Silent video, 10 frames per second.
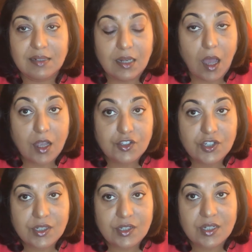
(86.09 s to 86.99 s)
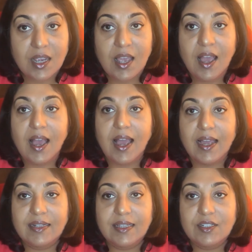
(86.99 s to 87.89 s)
largish,
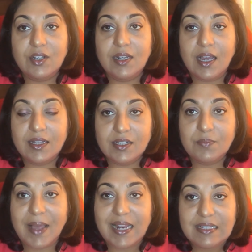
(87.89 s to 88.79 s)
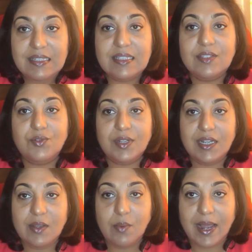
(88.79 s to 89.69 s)
and that your luggage balances
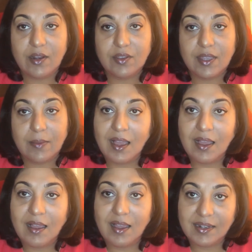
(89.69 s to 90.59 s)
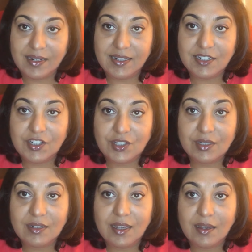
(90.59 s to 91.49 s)
really well on them. And in
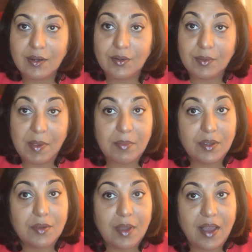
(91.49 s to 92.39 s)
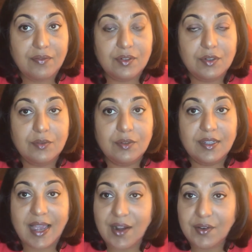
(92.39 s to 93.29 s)
addition, remember, you have to
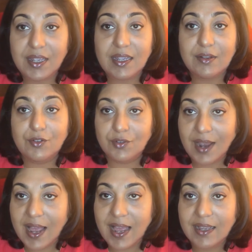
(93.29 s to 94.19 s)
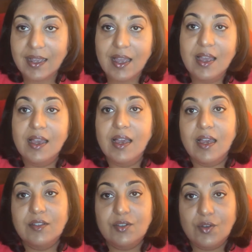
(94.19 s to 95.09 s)
carry, drag
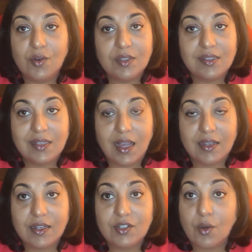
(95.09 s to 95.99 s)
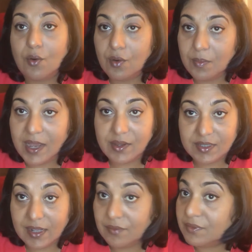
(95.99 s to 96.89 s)
and store this luggage all by
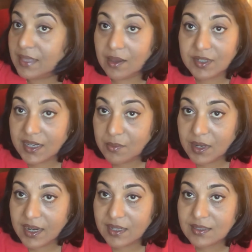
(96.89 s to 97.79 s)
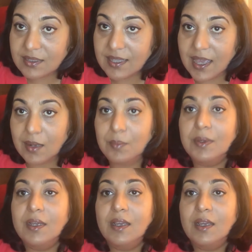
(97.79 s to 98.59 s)
yourself without anyone else's help,